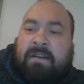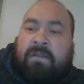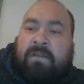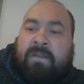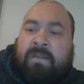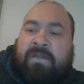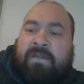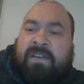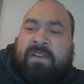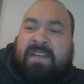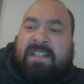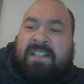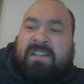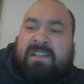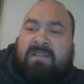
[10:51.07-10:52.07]
Whitfield
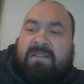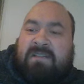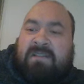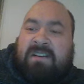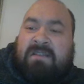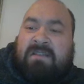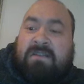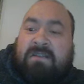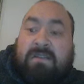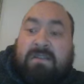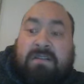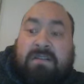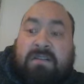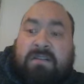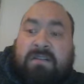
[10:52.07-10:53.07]
against Gold
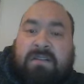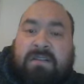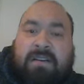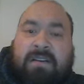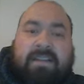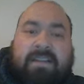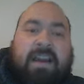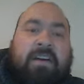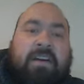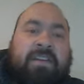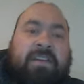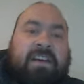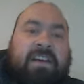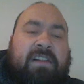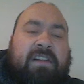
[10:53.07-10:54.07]
Coast. No, I
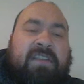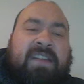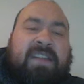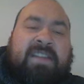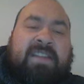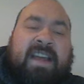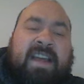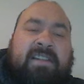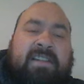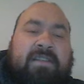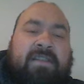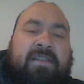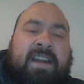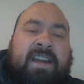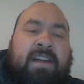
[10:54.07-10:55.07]
think I'll leave it at that
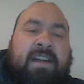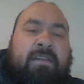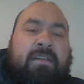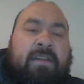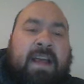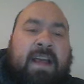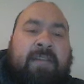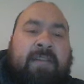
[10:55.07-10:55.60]
for now.